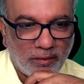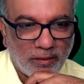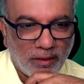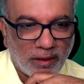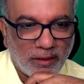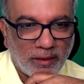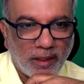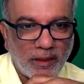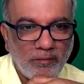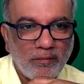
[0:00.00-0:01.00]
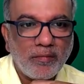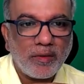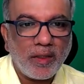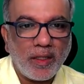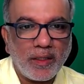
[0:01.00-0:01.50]
you click done,
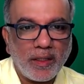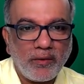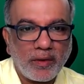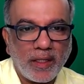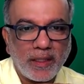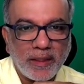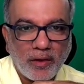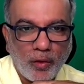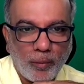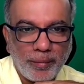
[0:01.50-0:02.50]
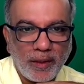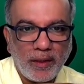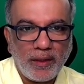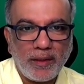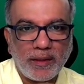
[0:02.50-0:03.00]
and then you can either
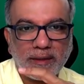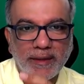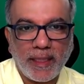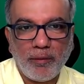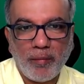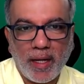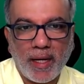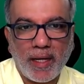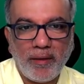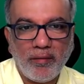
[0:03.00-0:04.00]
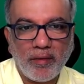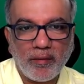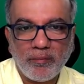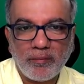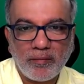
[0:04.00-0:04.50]
copy the same ad
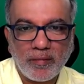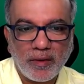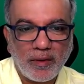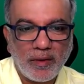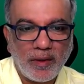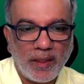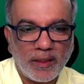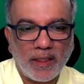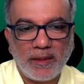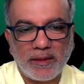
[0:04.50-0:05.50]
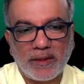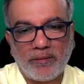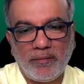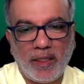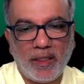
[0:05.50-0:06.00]
and then
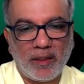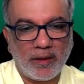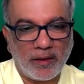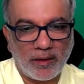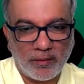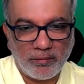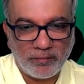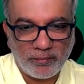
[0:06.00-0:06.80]
just make a